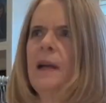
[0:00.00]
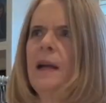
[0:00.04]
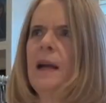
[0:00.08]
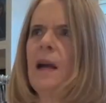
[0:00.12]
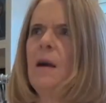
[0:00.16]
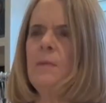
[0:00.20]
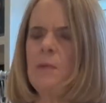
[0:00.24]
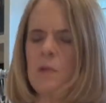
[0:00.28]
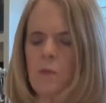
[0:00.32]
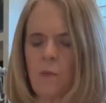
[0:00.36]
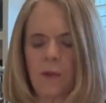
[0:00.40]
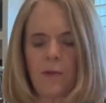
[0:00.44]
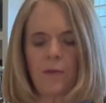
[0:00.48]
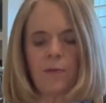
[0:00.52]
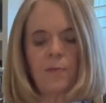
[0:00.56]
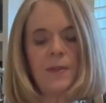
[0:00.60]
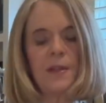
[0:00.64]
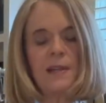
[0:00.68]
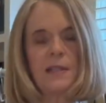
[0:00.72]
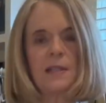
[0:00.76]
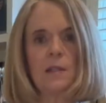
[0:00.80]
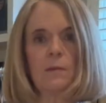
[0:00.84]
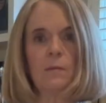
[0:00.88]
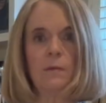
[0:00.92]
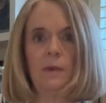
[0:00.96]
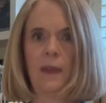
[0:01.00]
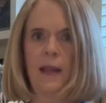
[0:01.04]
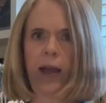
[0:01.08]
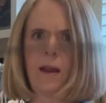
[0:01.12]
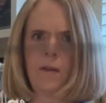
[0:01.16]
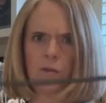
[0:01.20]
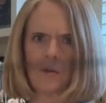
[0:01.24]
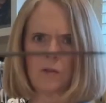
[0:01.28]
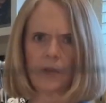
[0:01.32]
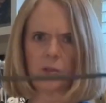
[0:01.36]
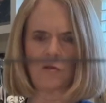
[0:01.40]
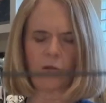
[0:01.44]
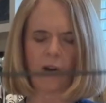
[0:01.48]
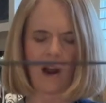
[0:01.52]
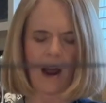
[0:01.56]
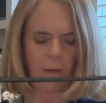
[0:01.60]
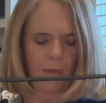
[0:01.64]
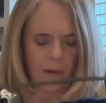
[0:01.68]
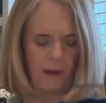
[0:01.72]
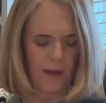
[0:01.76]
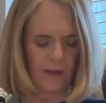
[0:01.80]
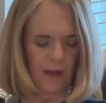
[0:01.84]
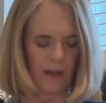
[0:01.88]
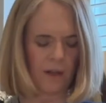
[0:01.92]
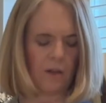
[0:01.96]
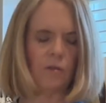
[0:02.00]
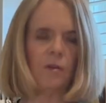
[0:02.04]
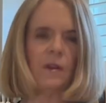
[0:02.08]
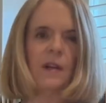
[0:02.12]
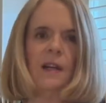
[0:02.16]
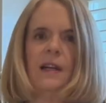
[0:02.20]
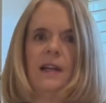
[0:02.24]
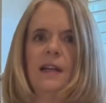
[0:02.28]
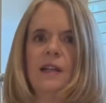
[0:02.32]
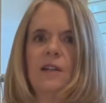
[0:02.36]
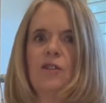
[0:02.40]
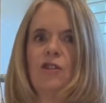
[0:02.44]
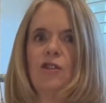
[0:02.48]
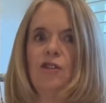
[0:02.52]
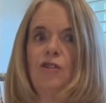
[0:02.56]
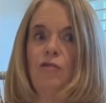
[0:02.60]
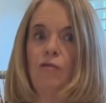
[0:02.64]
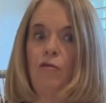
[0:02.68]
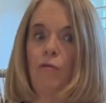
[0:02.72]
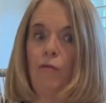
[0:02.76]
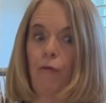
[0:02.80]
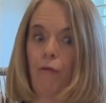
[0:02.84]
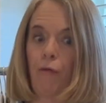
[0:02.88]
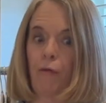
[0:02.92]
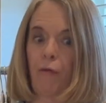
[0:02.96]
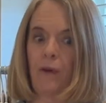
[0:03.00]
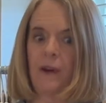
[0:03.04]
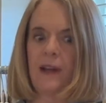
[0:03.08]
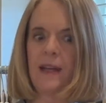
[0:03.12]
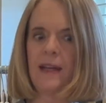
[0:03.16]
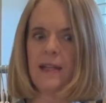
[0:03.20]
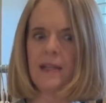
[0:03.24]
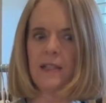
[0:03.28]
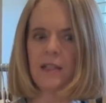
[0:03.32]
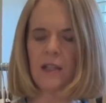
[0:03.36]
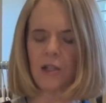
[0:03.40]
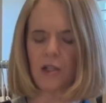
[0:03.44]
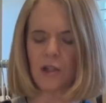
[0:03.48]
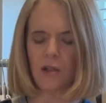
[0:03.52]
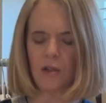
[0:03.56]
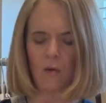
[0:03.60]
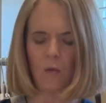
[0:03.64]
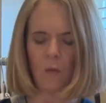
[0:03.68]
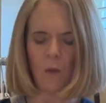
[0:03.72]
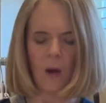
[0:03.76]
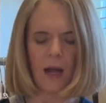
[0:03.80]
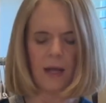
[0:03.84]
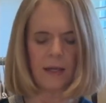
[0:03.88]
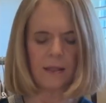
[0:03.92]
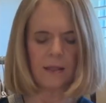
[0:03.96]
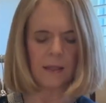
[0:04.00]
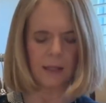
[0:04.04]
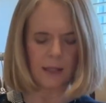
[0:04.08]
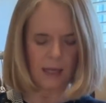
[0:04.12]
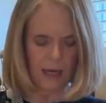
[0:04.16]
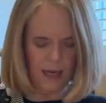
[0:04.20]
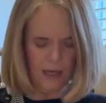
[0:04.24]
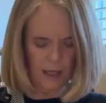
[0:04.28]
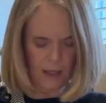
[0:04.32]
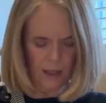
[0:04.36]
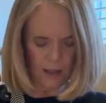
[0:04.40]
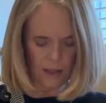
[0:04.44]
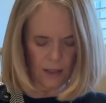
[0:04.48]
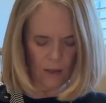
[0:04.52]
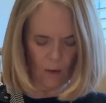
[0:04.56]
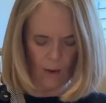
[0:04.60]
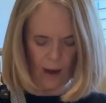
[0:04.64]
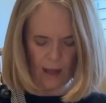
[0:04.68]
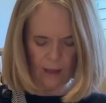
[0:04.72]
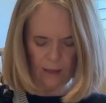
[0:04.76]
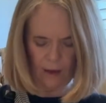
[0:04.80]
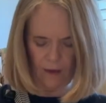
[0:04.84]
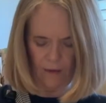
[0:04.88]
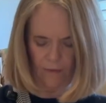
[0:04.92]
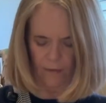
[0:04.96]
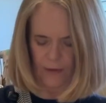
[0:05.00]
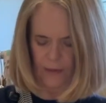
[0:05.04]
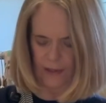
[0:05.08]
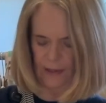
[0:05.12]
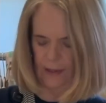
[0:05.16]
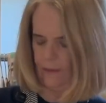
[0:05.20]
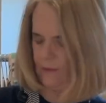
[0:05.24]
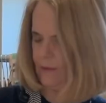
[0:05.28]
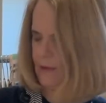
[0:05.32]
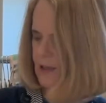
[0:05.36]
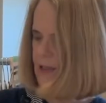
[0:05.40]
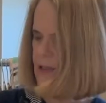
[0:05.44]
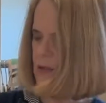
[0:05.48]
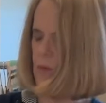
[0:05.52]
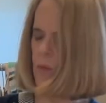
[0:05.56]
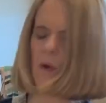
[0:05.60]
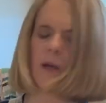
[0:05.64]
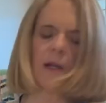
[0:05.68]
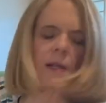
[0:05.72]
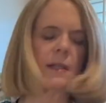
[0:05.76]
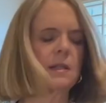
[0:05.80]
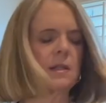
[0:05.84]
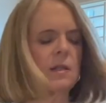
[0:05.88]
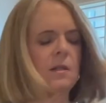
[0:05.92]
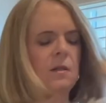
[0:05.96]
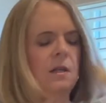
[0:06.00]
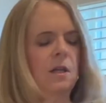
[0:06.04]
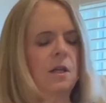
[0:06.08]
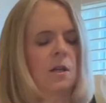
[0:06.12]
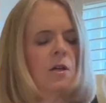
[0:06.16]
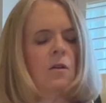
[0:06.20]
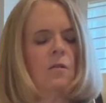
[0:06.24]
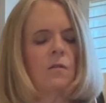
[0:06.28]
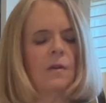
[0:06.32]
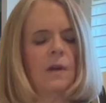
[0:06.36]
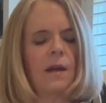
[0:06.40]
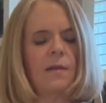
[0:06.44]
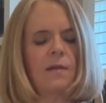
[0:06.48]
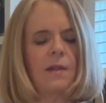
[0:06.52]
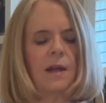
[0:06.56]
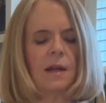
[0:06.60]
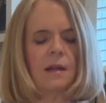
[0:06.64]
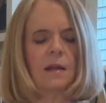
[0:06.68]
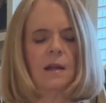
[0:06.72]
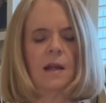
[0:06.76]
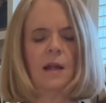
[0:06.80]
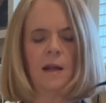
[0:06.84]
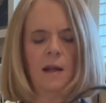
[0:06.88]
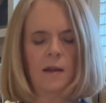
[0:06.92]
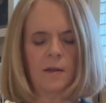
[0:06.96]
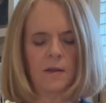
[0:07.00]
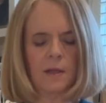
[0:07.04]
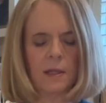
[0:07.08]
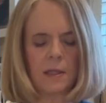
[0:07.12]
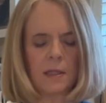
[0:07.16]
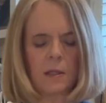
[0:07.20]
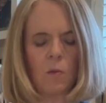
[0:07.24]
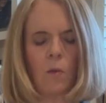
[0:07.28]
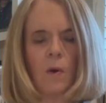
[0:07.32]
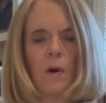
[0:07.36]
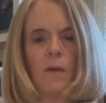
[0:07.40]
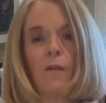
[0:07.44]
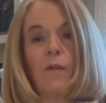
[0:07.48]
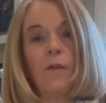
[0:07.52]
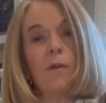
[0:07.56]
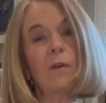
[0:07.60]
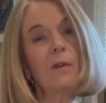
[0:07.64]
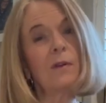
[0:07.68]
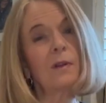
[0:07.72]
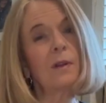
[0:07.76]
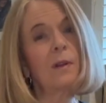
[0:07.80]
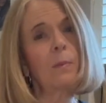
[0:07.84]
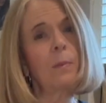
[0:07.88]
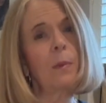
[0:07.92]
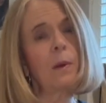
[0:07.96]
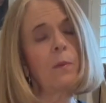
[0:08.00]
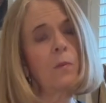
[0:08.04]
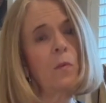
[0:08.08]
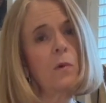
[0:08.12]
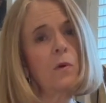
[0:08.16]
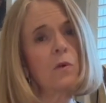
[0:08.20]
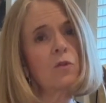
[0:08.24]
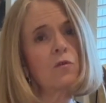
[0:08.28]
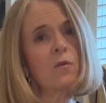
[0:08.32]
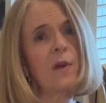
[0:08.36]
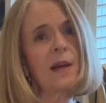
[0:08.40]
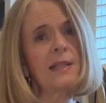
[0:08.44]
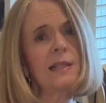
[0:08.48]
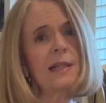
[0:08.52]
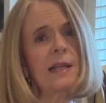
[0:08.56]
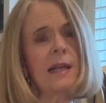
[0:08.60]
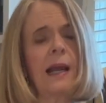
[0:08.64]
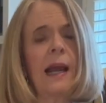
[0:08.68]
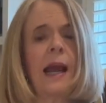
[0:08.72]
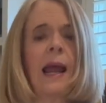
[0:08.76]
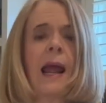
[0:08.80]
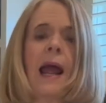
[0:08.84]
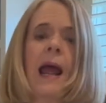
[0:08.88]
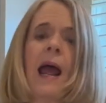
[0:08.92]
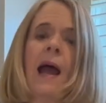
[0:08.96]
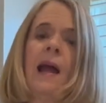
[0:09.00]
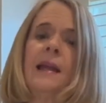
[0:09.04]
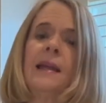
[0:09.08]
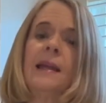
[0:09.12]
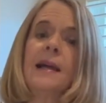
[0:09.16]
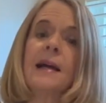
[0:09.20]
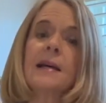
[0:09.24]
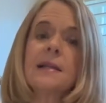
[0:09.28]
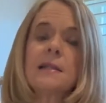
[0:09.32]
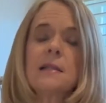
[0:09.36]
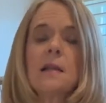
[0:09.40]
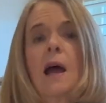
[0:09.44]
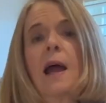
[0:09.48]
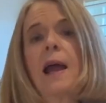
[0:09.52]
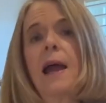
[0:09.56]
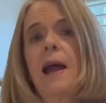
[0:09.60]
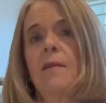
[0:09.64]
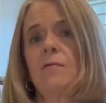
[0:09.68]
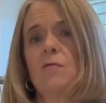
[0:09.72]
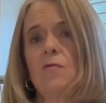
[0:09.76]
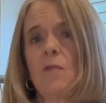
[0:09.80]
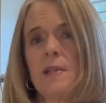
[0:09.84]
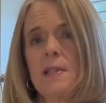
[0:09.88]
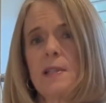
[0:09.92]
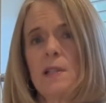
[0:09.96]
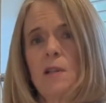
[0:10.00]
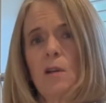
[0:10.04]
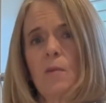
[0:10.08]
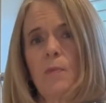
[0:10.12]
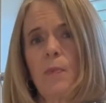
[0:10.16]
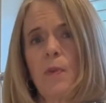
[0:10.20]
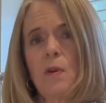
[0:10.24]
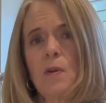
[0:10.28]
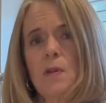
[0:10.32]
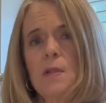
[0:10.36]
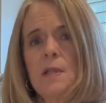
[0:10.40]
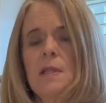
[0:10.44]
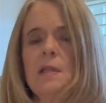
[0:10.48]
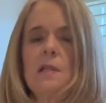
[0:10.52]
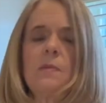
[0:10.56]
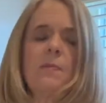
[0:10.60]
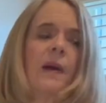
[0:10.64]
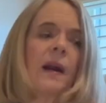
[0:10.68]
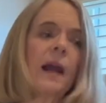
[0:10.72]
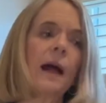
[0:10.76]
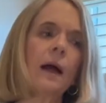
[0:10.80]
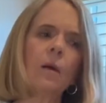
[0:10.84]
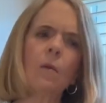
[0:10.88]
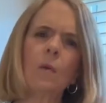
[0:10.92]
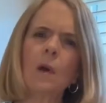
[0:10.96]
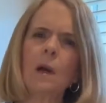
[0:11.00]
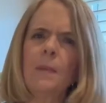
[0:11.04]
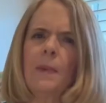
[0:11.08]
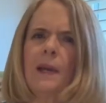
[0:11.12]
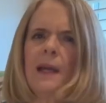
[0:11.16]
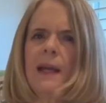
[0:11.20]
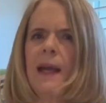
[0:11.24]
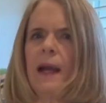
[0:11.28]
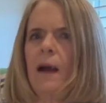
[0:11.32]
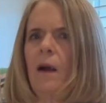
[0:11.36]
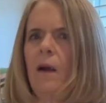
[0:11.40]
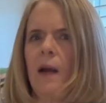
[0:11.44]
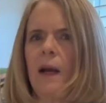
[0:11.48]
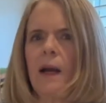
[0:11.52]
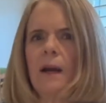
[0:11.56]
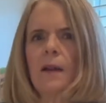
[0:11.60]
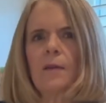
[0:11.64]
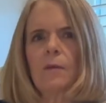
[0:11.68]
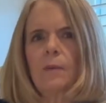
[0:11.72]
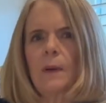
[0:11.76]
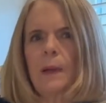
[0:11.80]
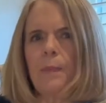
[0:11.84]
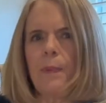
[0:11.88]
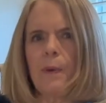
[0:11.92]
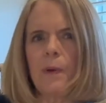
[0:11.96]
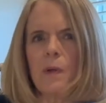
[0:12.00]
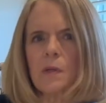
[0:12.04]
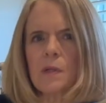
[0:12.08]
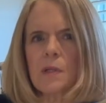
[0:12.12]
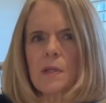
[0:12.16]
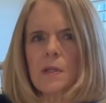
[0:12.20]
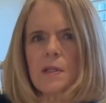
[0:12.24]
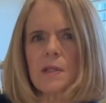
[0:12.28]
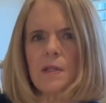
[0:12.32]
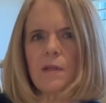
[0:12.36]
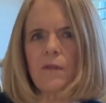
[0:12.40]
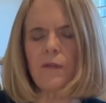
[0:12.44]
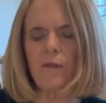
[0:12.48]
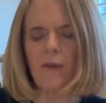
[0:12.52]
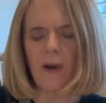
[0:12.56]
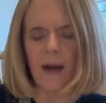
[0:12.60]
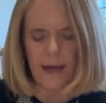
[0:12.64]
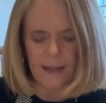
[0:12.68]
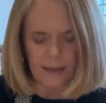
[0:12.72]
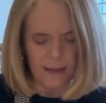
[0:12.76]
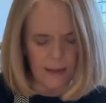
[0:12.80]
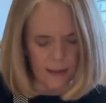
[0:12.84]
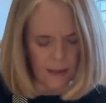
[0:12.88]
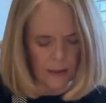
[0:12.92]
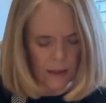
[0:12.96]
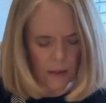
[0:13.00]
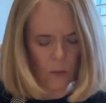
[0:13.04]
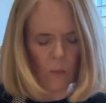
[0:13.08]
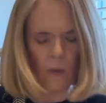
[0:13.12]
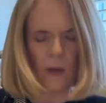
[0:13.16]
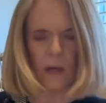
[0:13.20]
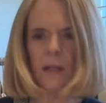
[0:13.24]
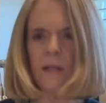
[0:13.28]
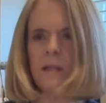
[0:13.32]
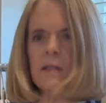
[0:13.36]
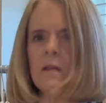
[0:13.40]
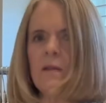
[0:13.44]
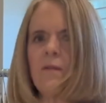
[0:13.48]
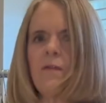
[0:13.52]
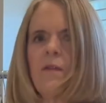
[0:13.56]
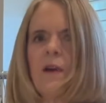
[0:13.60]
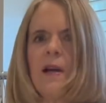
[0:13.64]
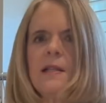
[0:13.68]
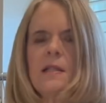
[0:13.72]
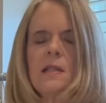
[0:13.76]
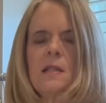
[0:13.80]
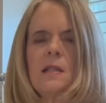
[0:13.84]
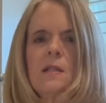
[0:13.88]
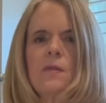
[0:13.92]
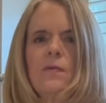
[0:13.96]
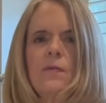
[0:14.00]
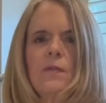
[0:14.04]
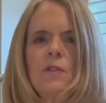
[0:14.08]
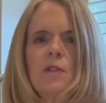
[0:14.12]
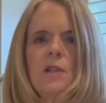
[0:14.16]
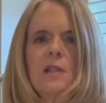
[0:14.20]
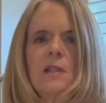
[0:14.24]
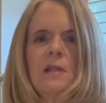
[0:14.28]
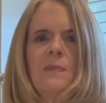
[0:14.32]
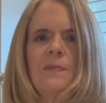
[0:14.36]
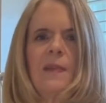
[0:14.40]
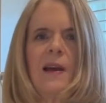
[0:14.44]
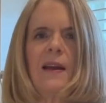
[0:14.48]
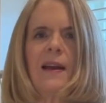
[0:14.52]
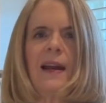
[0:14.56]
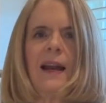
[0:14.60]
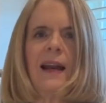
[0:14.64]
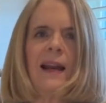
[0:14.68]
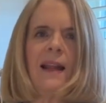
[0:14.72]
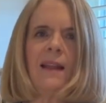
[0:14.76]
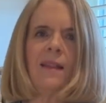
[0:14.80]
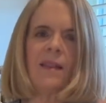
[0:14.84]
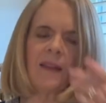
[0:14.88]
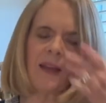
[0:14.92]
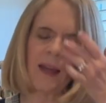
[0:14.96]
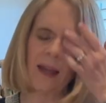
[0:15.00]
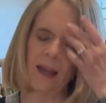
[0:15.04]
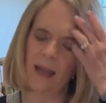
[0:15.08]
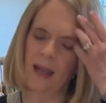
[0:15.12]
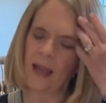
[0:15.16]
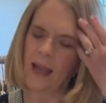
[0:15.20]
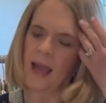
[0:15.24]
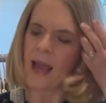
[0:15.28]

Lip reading: comes with this leather strap, and then you can get 2 free additional ones. So I love this one. It's cute. And then this one for a little bit more dressy. Yes, I have dressier purses, but I don't want to be carrying 3 purses to France. This one suffices for just about anything.